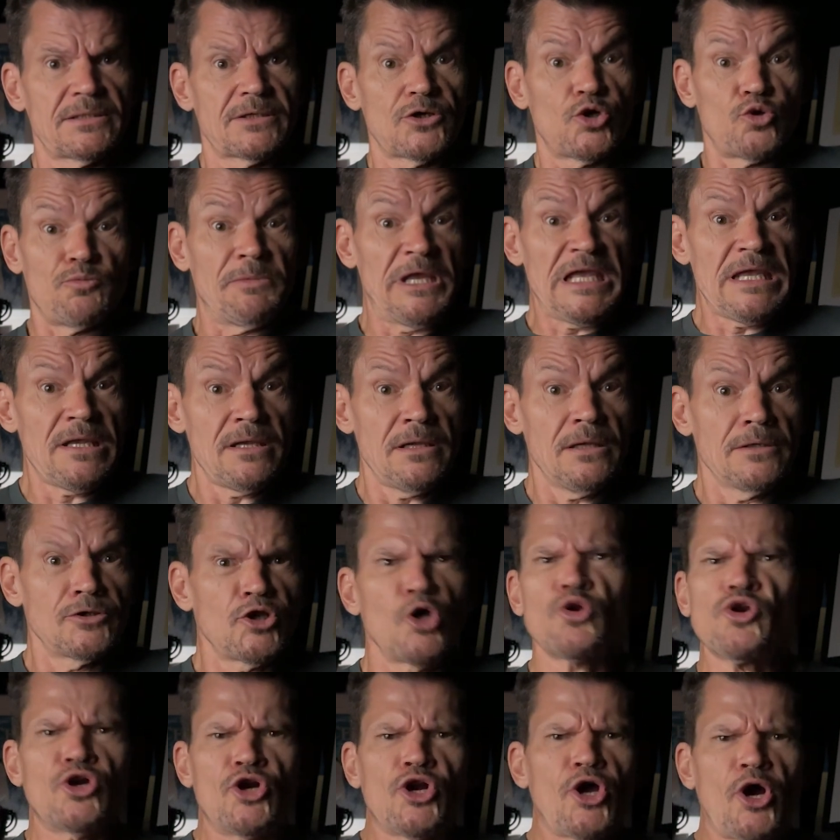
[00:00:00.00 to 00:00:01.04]
Who, me?
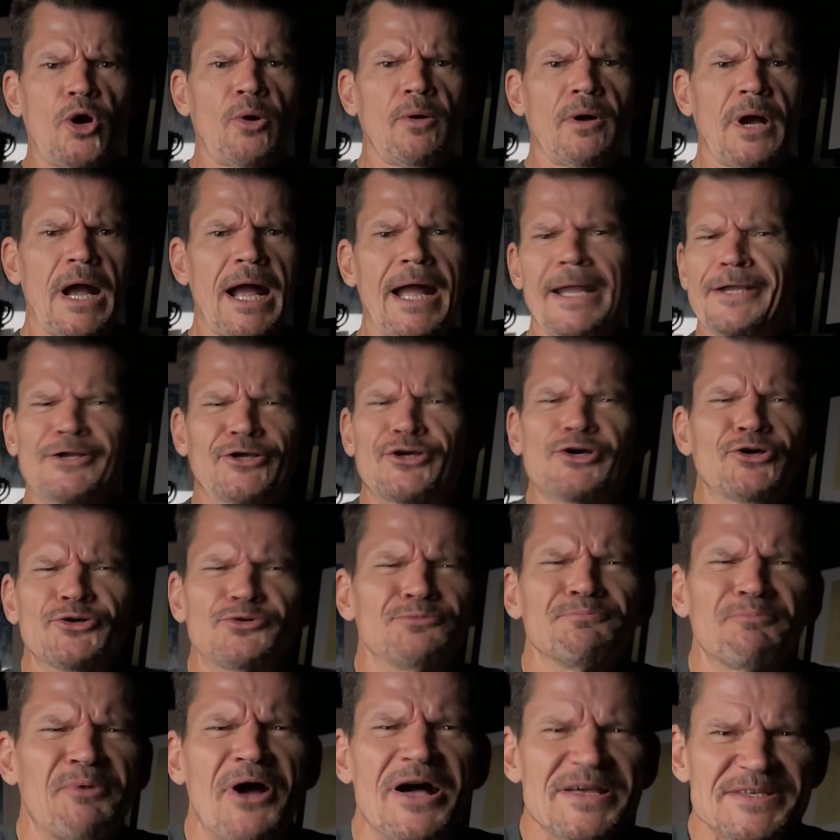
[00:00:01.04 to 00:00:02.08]
No, I
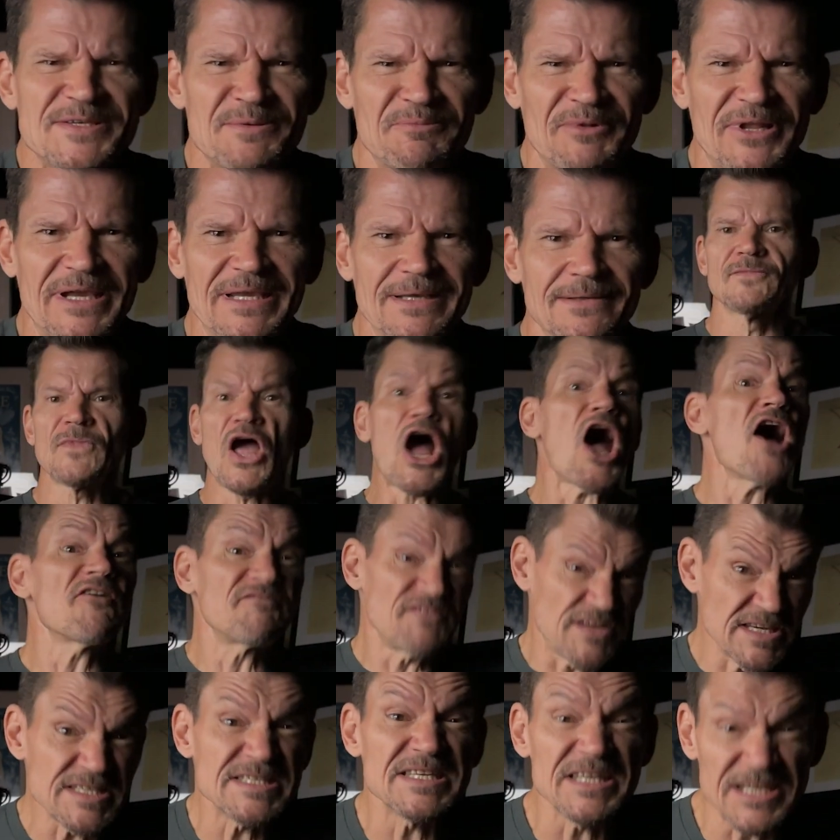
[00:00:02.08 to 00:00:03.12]
couldn't possibly."
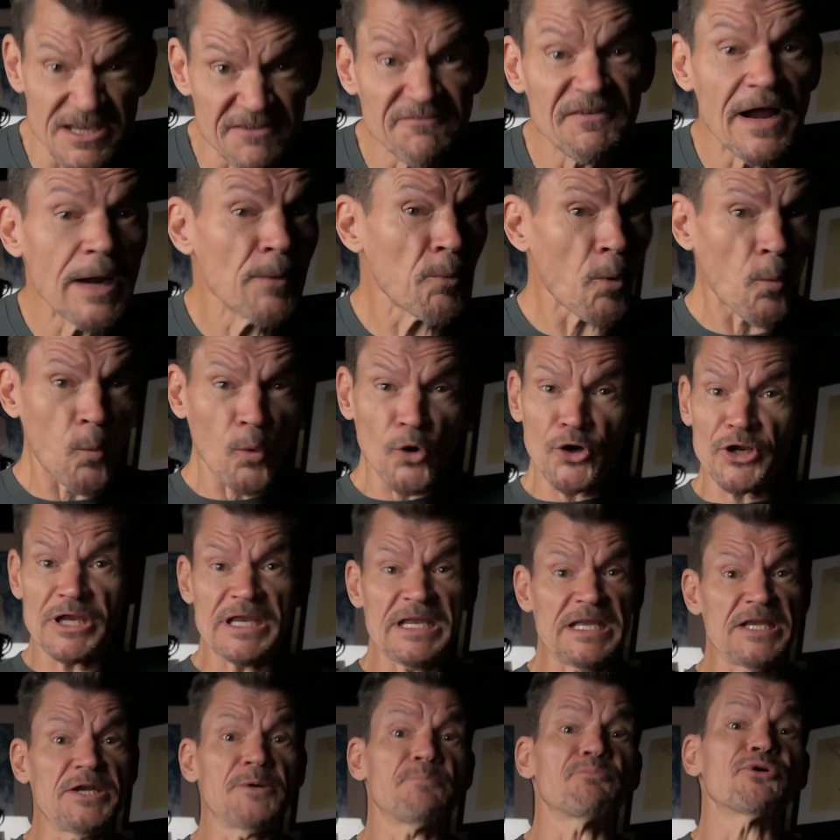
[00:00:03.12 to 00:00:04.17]
Obviously, if I were
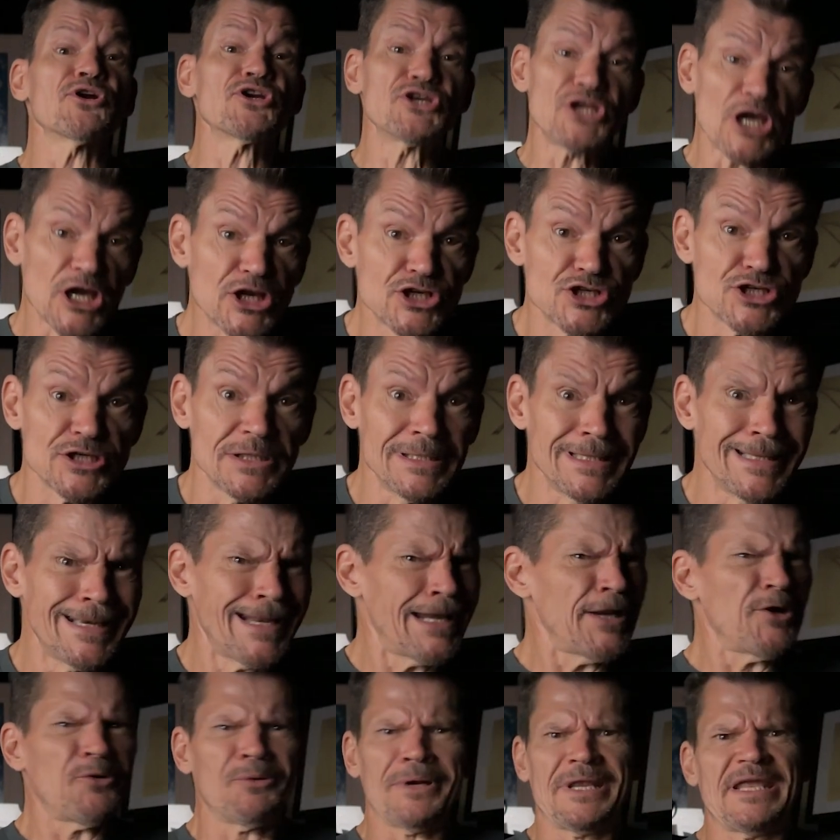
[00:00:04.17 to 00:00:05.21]
working in a production, then
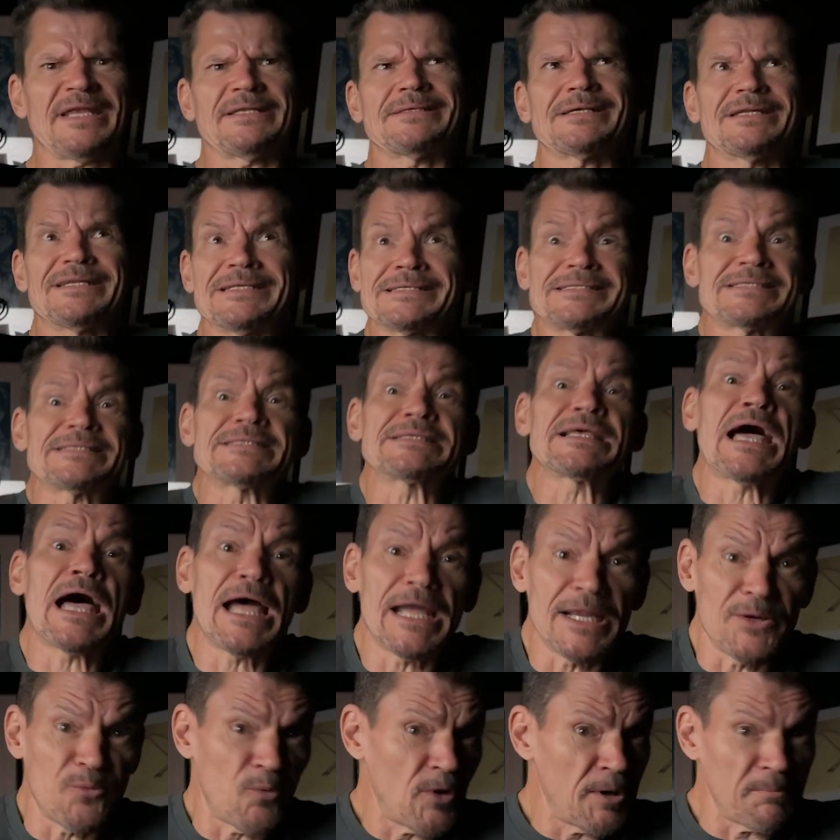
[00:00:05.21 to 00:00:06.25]
I don't get to
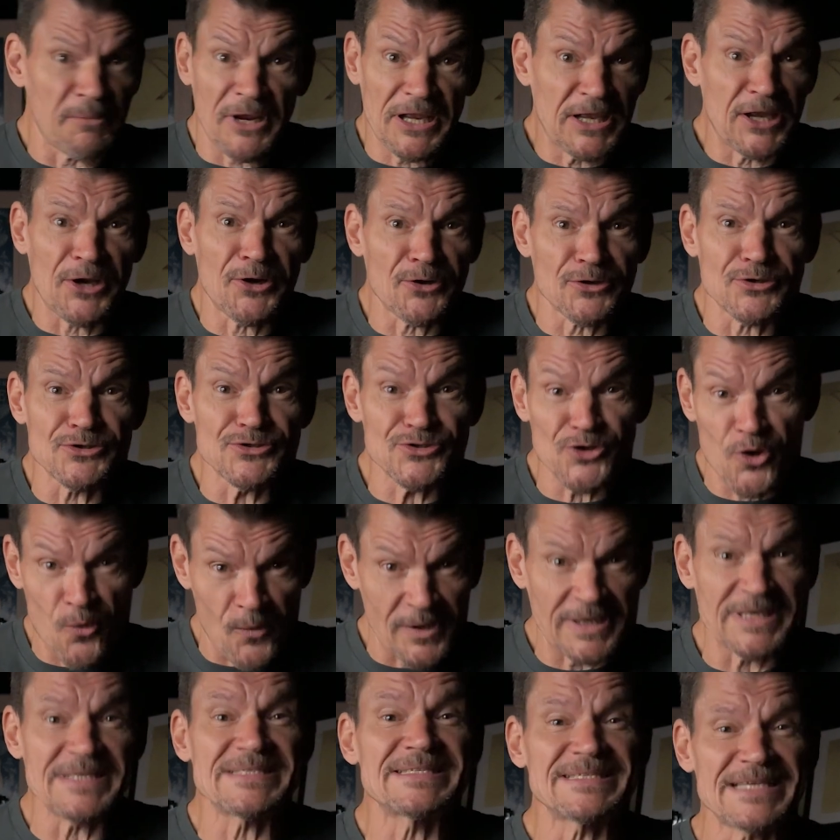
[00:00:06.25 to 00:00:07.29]
decide what my character's
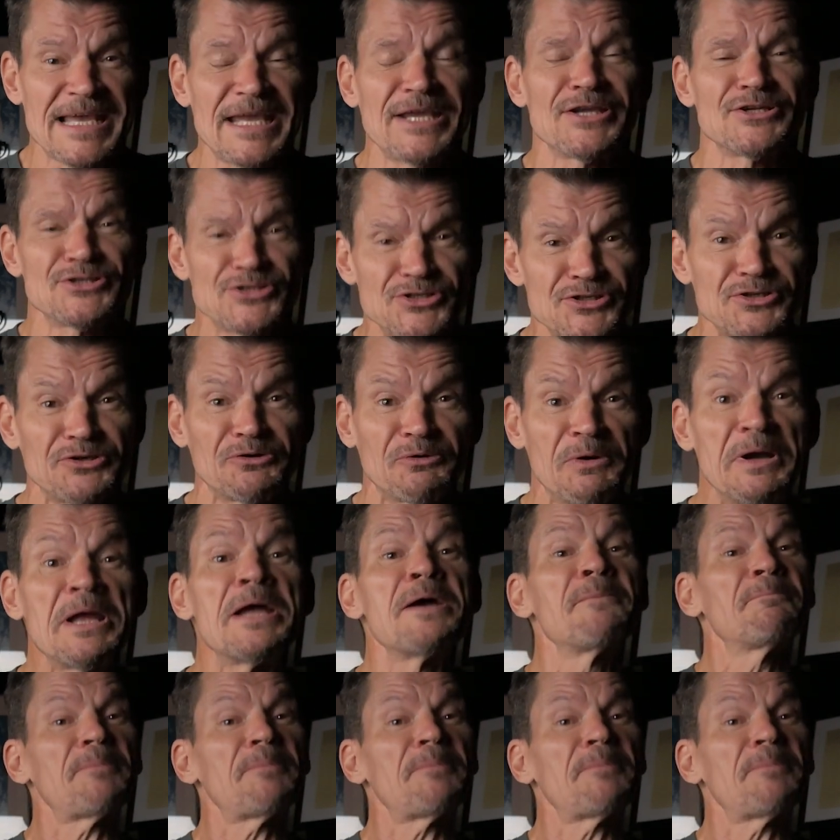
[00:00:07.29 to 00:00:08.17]
going to say and do.